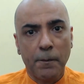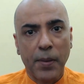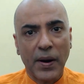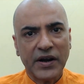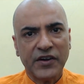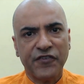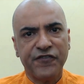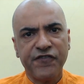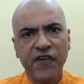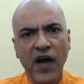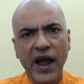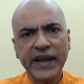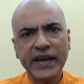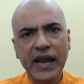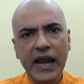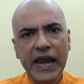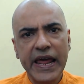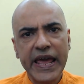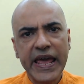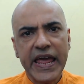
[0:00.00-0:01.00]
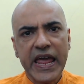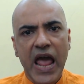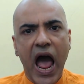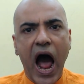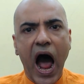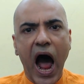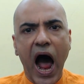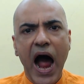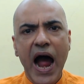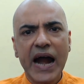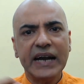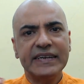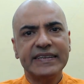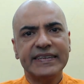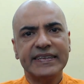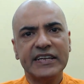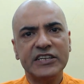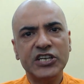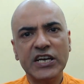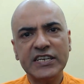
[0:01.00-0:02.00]
But finally, I'd
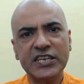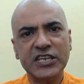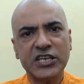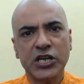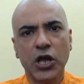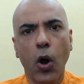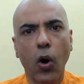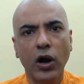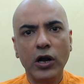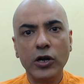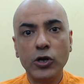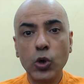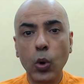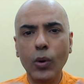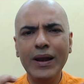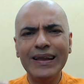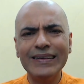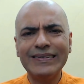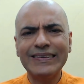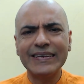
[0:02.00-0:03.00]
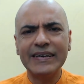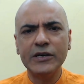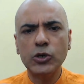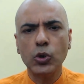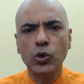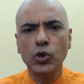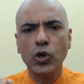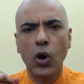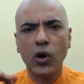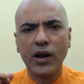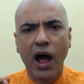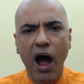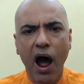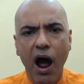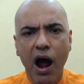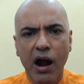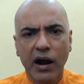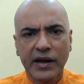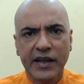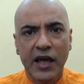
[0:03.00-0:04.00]
suggest you all to listen to your
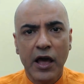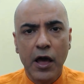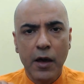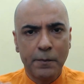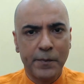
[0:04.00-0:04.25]
heart,